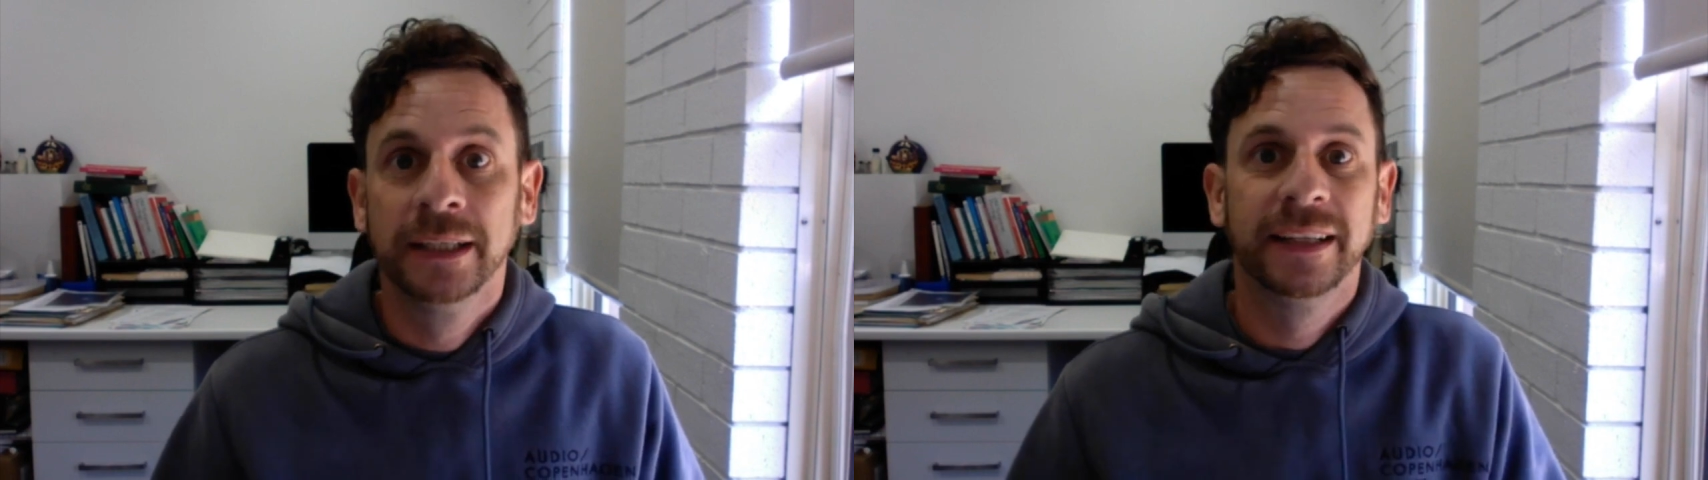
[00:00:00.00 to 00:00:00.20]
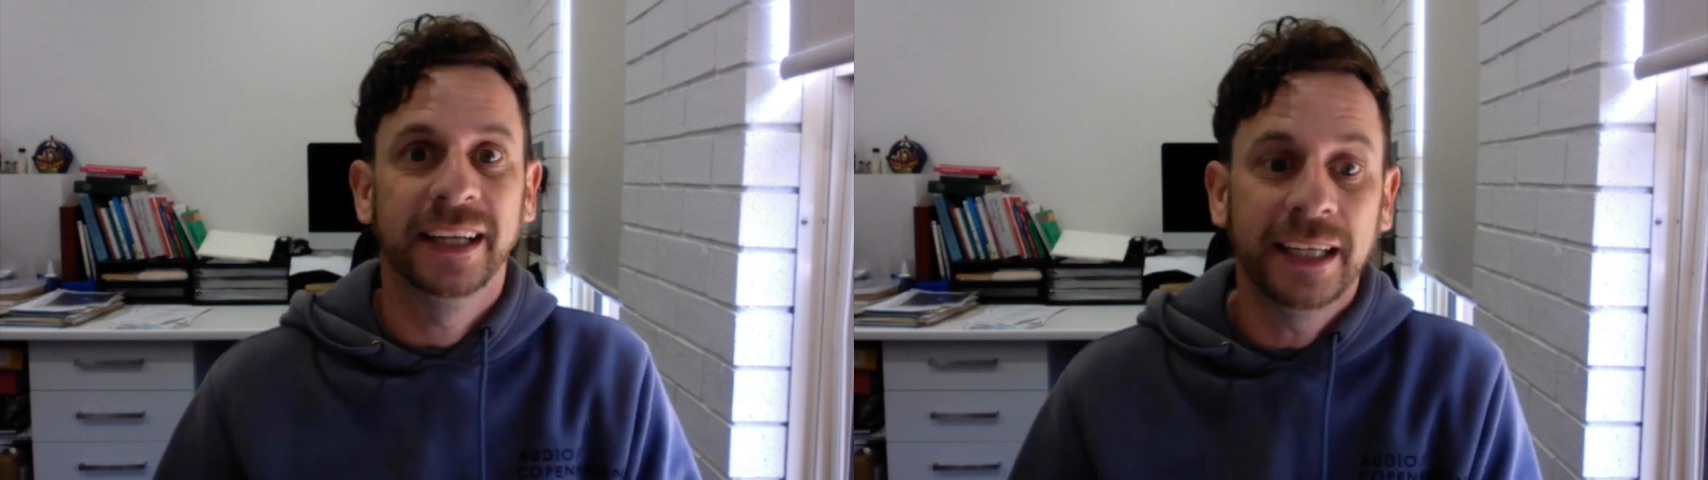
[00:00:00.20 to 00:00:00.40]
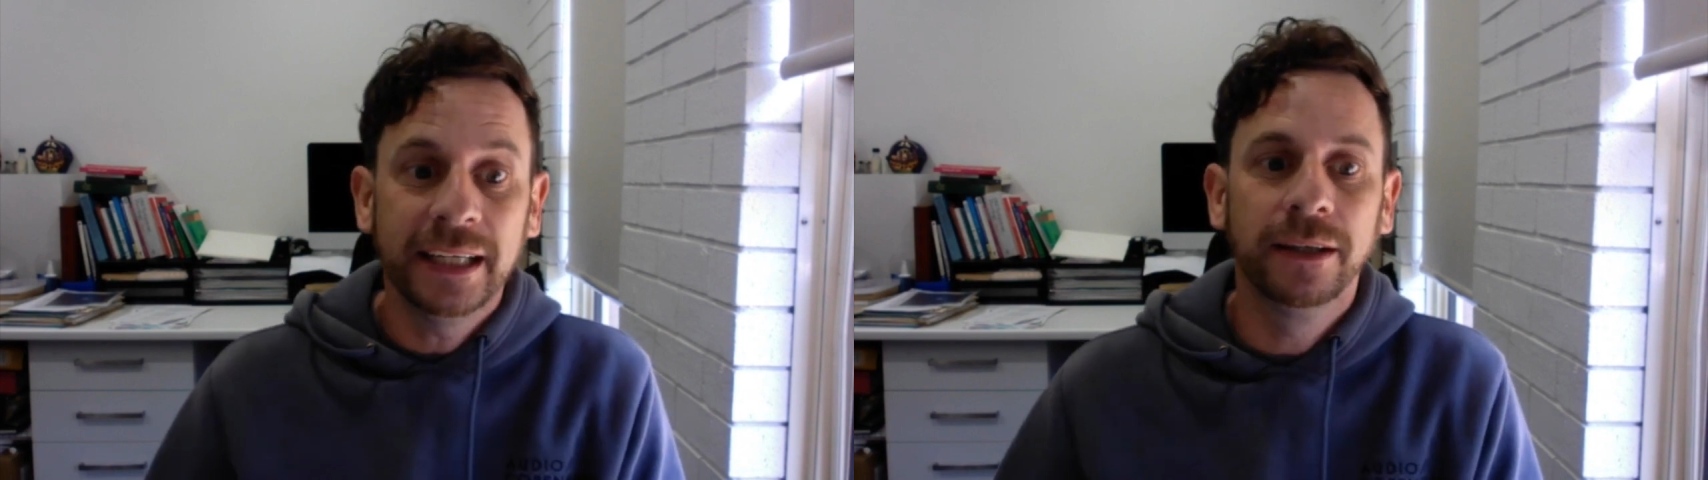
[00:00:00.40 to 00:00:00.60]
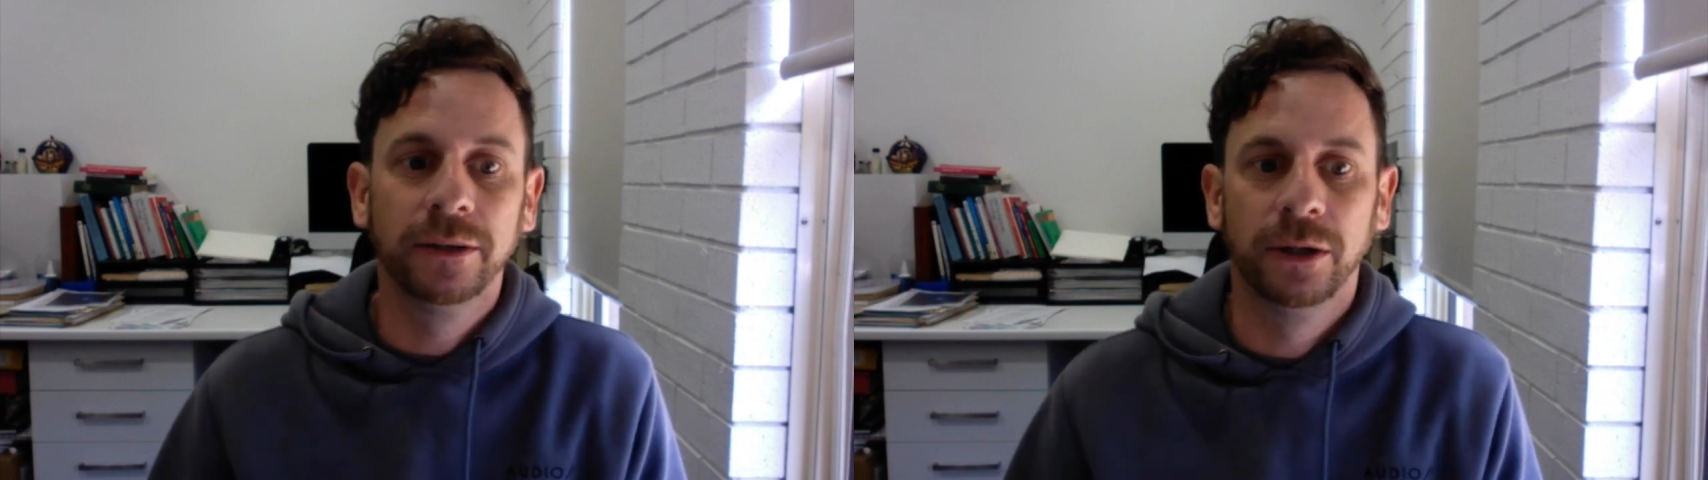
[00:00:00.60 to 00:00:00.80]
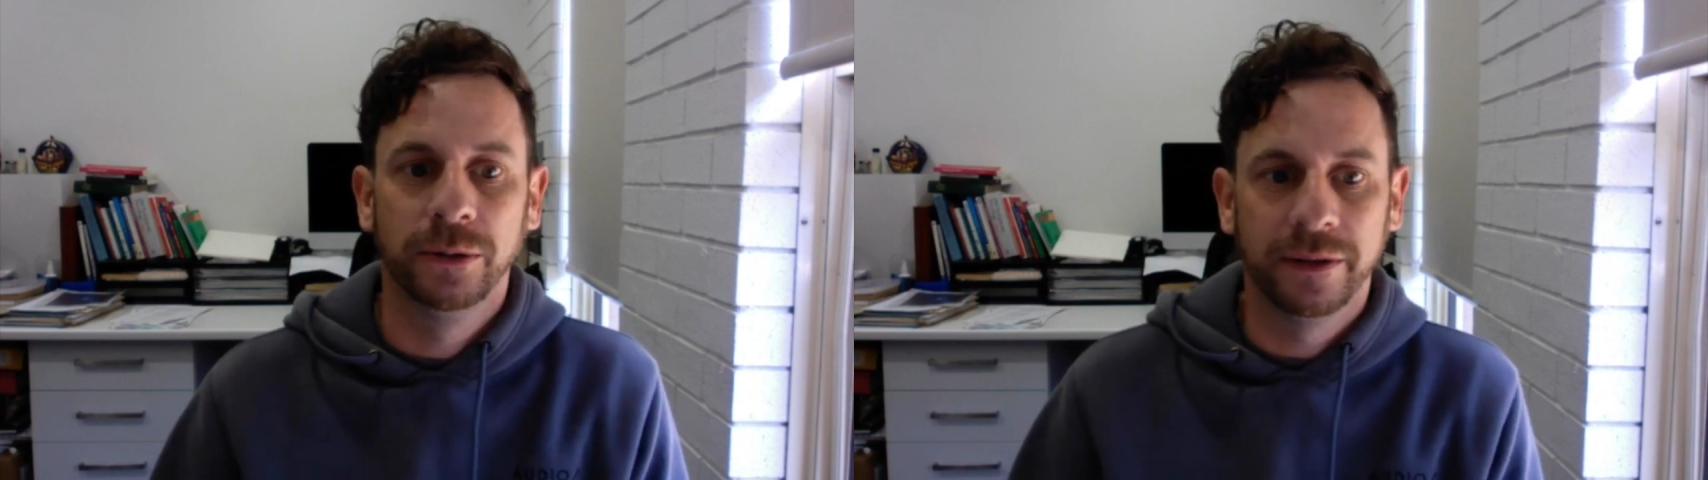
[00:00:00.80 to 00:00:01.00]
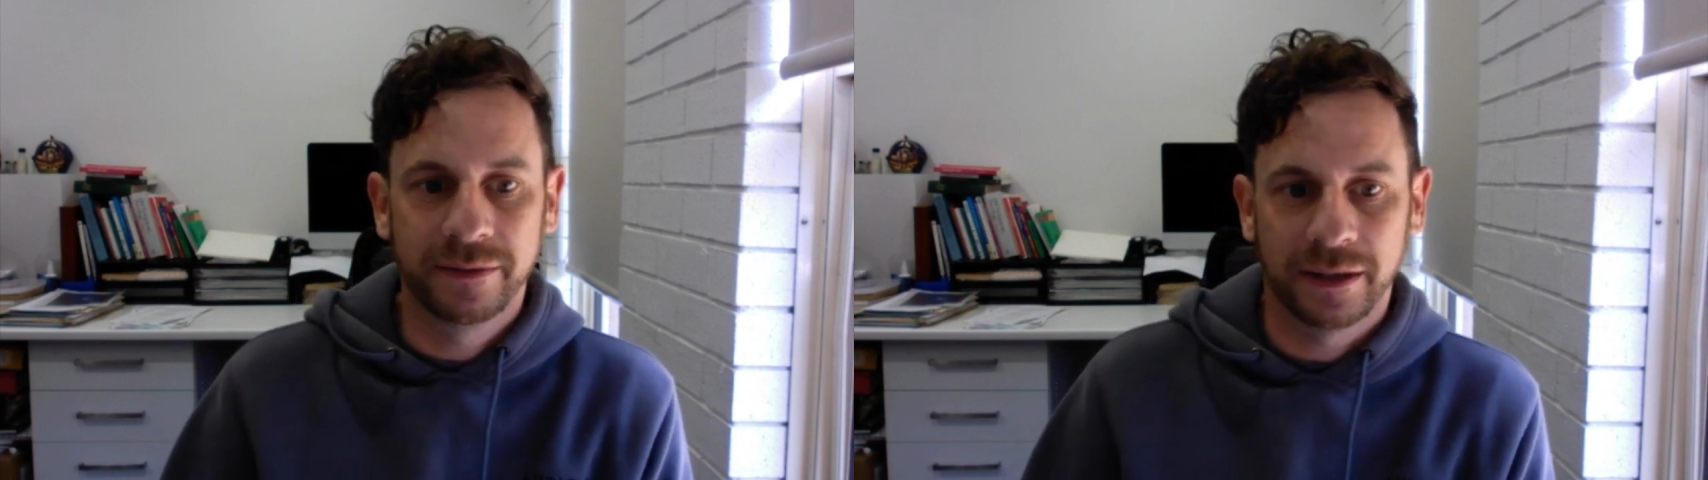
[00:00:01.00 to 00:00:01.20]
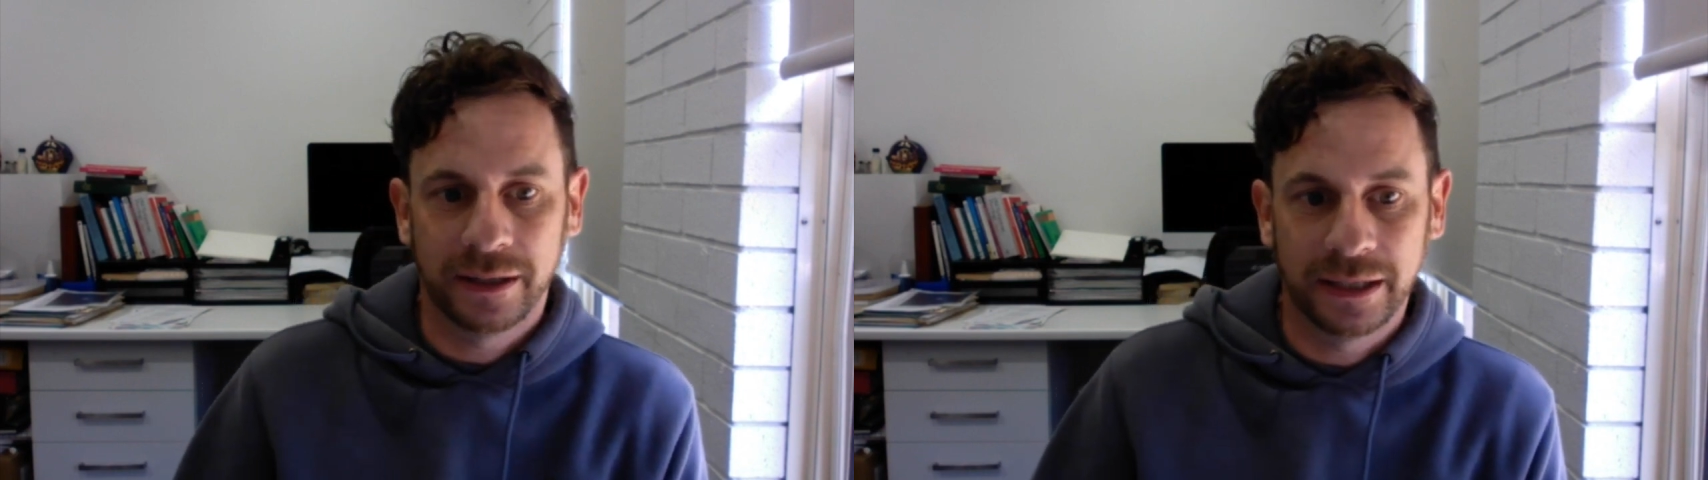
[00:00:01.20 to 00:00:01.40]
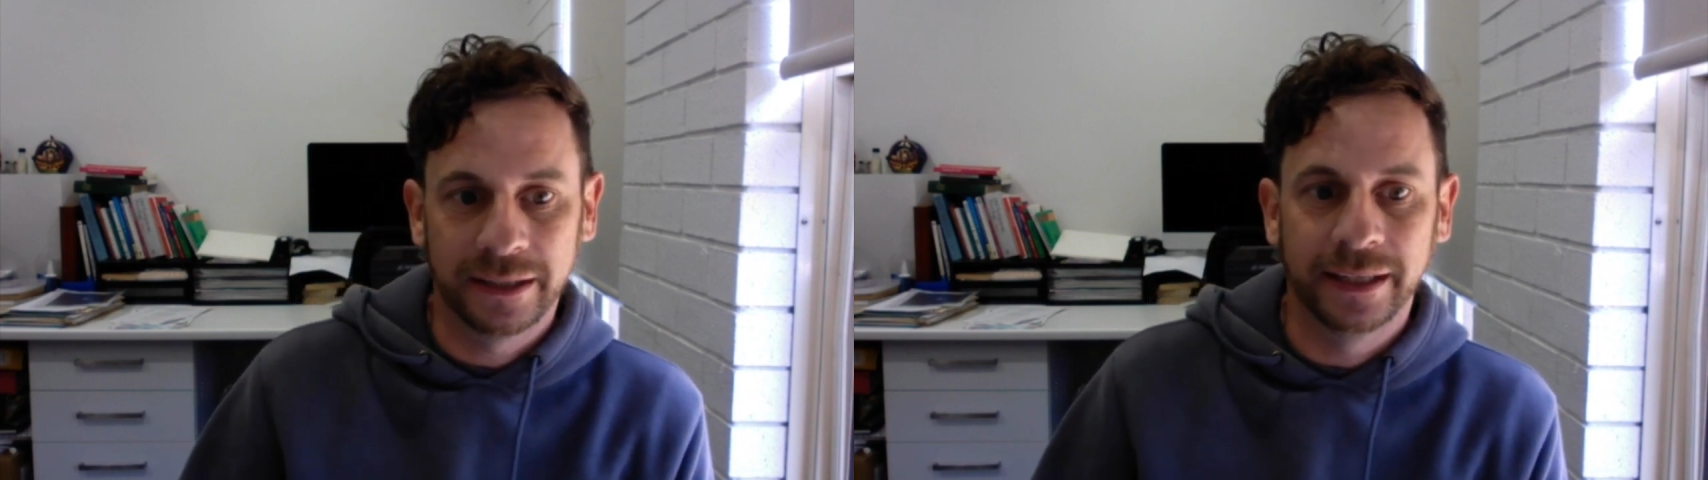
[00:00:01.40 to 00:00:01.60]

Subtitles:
that he alone is God,